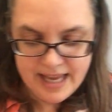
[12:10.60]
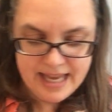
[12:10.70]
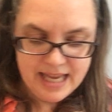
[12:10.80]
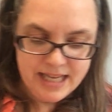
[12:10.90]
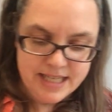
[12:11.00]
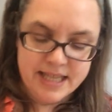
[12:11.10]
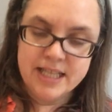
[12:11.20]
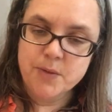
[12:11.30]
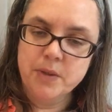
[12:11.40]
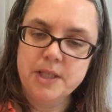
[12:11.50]
And
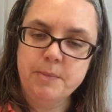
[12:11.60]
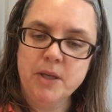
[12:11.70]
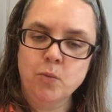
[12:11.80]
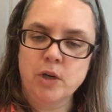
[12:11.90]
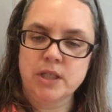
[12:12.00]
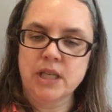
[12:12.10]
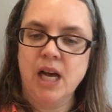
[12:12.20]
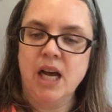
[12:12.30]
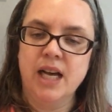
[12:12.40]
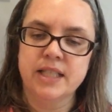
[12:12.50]
this one is being worked
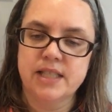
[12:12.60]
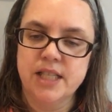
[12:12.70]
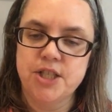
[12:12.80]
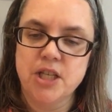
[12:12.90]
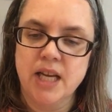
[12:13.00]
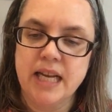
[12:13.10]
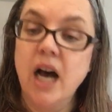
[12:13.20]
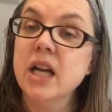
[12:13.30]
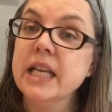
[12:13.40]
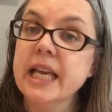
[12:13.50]
on, stitched on
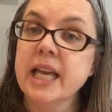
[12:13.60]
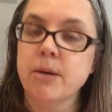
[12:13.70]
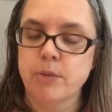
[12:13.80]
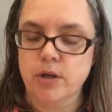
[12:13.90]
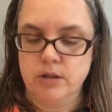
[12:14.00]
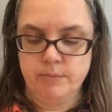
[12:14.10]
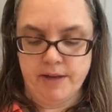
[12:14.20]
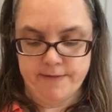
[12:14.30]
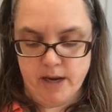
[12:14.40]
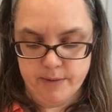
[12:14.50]
Honey Amber
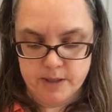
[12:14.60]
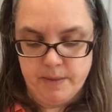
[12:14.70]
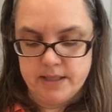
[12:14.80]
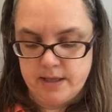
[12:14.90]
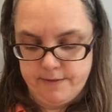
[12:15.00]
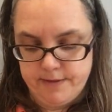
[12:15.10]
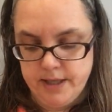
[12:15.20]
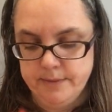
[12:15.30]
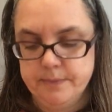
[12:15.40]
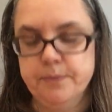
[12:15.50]
by Fabrics by
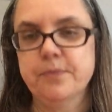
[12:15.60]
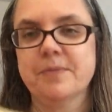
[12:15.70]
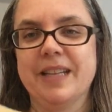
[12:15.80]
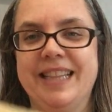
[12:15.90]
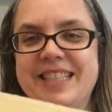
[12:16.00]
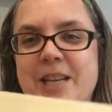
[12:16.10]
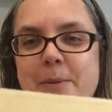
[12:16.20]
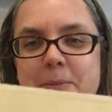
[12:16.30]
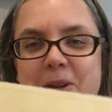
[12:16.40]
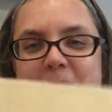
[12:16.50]
Stephanie. And this
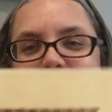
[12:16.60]
time I'm gonna